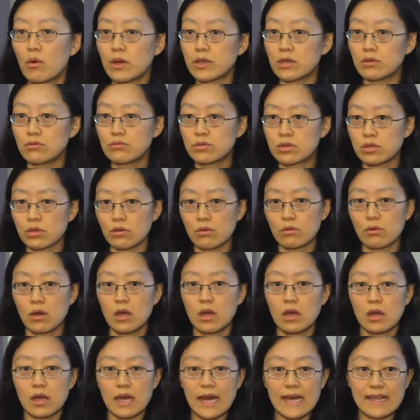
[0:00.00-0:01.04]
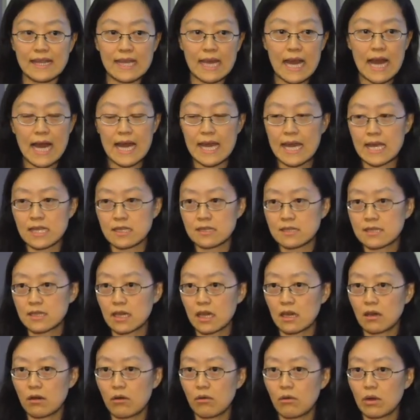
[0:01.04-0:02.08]
what you do at the high-end
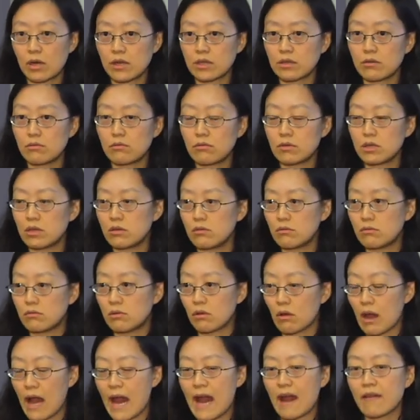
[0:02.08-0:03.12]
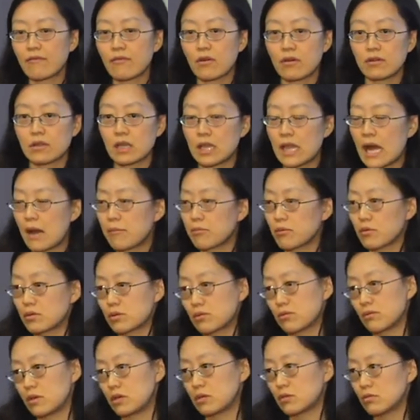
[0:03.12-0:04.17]
scale, where you have all the
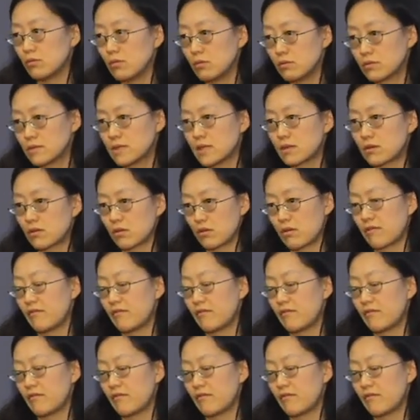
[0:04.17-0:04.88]
laboratory tools that are